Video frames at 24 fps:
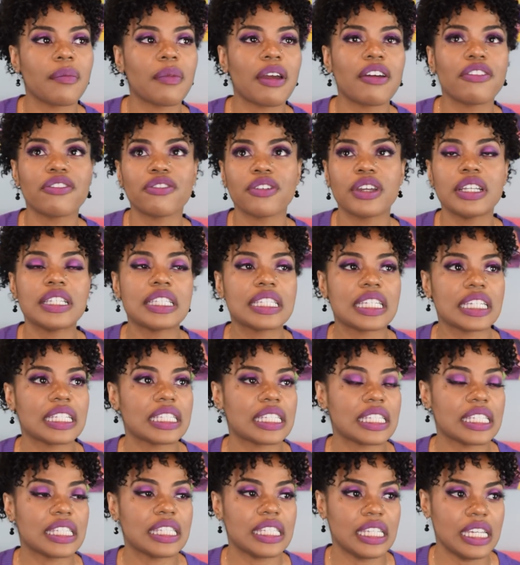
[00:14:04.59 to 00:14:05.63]
My friends get
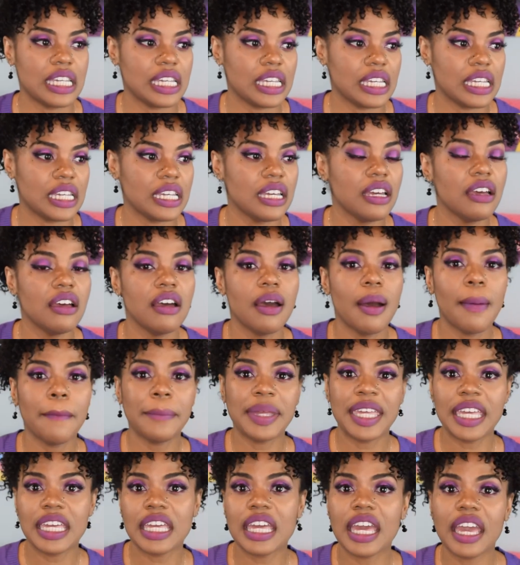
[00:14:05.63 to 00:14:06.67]
to see
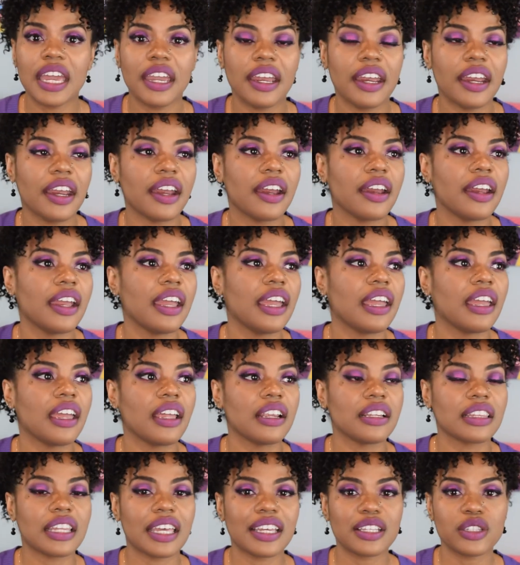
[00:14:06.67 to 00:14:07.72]
pink hair
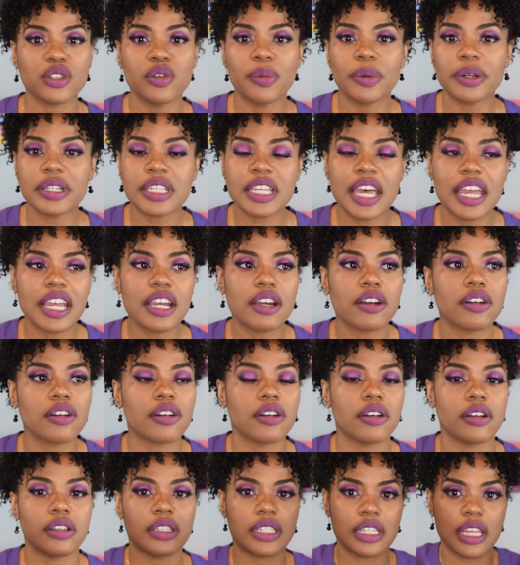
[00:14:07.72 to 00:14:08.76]
and like super tight
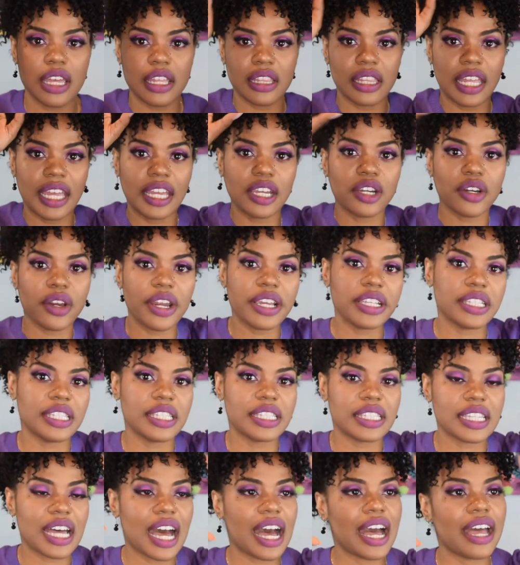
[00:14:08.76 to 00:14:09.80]
curls and like crazy
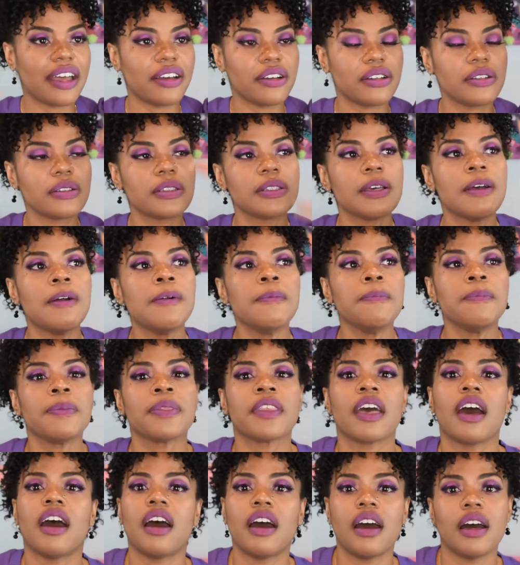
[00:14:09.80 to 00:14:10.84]
styles.
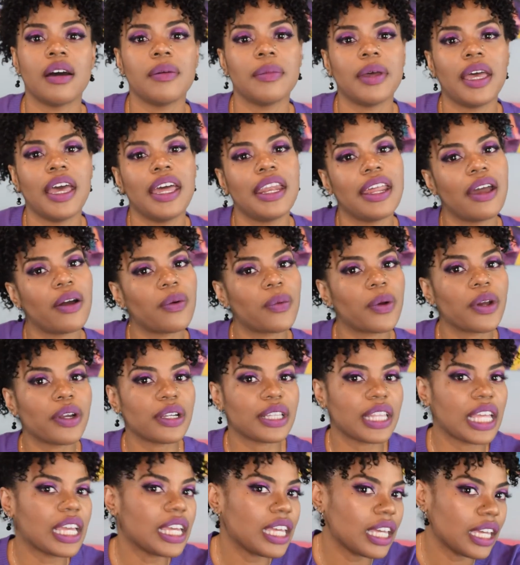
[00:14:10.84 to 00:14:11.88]
And at work
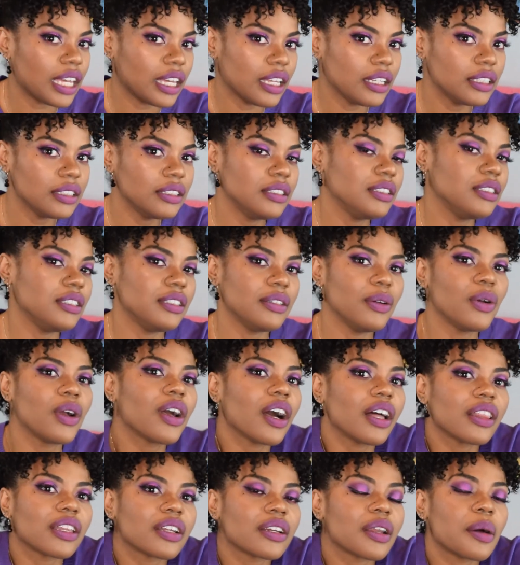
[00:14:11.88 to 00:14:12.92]
they get
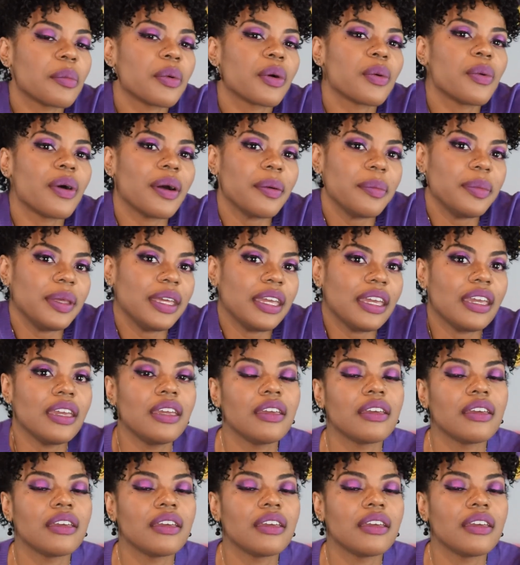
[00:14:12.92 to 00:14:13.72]
color number 1B.